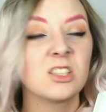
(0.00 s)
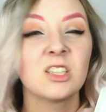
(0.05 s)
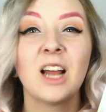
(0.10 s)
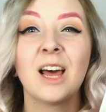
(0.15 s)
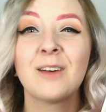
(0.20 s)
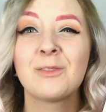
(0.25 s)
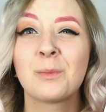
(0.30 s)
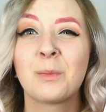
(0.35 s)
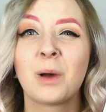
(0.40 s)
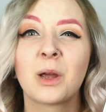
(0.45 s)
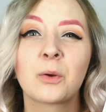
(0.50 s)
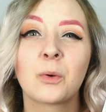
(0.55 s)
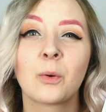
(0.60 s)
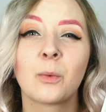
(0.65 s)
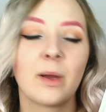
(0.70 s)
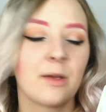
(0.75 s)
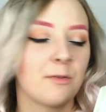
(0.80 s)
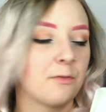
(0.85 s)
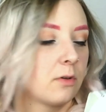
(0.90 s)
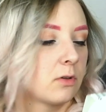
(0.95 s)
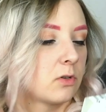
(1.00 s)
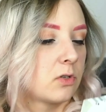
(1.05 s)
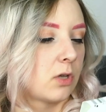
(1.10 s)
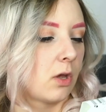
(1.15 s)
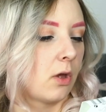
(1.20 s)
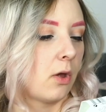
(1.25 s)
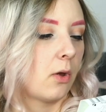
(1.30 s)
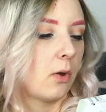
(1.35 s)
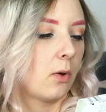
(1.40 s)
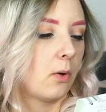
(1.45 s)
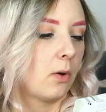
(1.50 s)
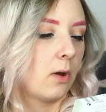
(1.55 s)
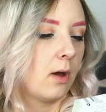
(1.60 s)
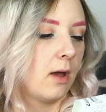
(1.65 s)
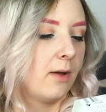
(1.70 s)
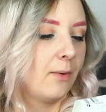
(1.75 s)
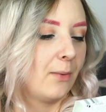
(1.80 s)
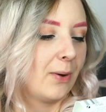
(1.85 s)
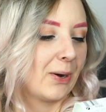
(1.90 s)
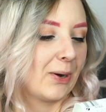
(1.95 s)
I don't have a microwave, so
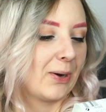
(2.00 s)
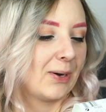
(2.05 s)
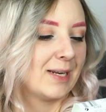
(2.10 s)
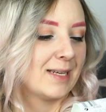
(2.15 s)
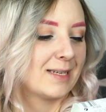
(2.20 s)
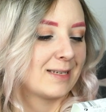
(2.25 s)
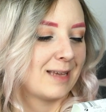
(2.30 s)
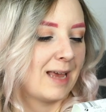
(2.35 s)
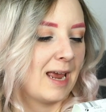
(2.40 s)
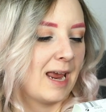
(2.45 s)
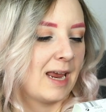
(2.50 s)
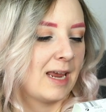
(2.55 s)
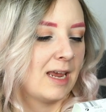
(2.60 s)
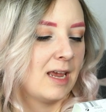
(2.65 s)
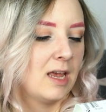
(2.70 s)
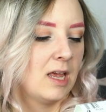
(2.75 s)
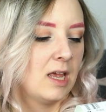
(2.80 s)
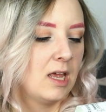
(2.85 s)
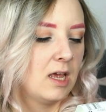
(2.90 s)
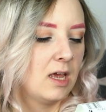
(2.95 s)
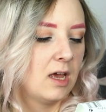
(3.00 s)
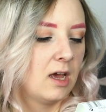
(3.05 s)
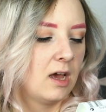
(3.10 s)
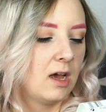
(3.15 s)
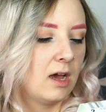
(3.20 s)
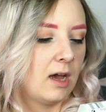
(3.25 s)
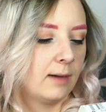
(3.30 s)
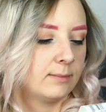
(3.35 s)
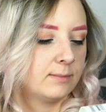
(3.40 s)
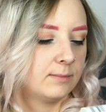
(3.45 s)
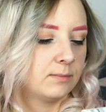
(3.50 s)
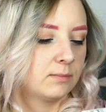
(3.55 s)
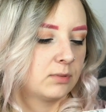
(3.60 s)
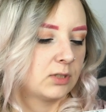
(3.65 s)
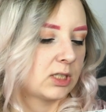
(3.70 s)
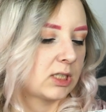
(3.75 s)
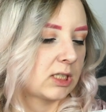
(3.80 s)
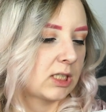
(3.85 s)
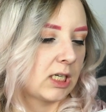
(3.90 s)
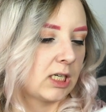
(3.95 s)
we're gonna see. I'm
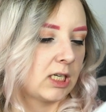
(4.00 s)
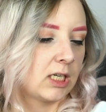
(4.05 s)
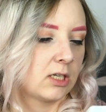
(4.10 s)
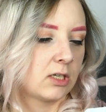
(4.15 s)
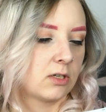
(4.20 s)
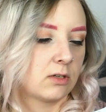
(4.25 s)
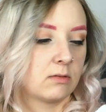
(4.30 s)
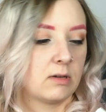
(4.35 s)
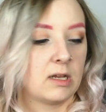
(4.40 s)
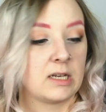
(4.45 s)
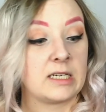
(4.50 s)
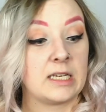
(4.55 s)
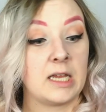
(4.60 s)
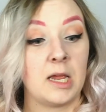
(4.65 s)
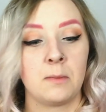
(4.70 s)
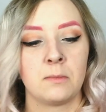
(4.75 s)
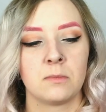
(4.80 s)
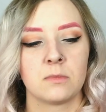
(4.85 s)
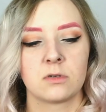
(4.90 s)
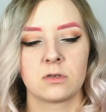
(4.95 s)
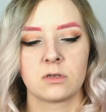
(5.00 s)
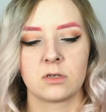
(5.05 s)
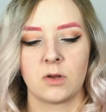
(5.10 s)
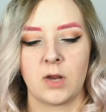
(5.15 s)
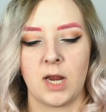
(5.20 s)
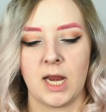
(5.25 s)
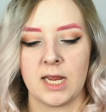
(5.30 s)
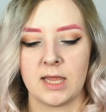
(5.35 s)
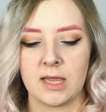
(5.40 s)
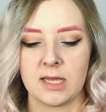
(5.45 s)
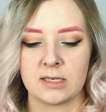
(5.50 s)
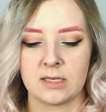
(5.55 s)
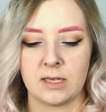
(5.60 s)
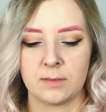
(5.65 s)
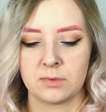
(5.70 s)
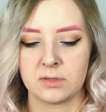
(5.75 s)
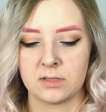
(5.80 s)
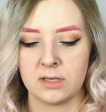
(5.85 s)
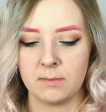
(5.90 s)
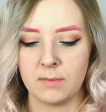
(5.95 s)
just gonna attempt to heat this
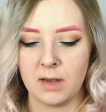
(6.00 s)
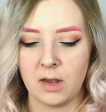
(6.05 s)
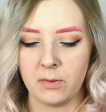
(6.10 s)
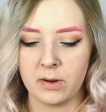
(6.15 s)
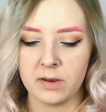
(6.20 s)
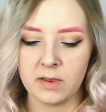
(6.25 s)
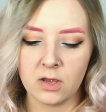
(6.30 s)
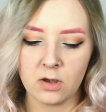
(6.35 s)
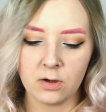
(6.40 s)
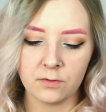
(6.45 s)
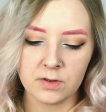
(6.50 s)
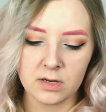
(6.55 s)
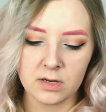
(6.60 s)
up somehow in the